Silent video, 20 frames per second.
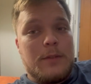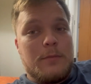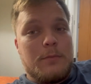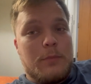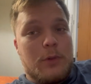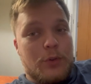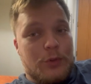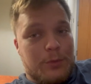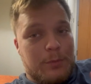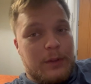
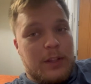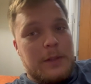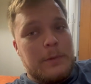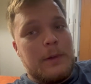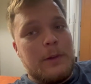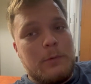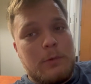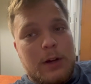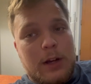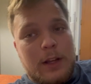Both me and
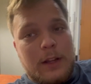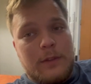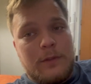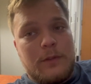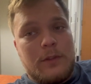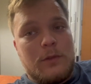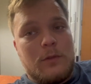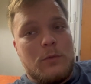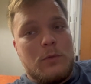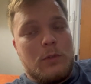my
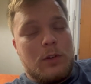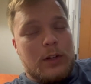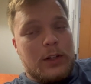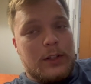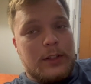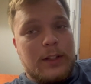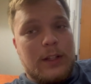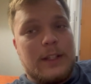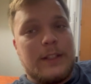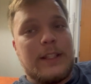wife
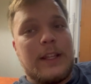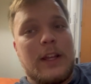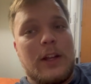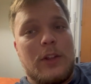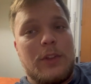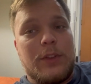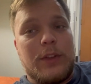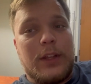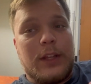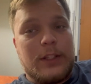weren't as
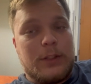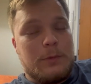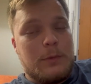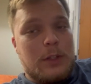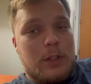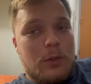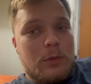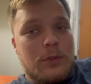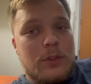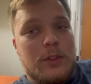healthy as we
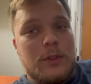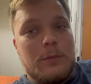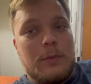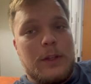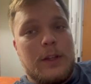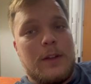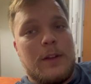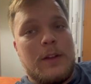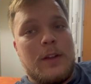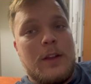used to be.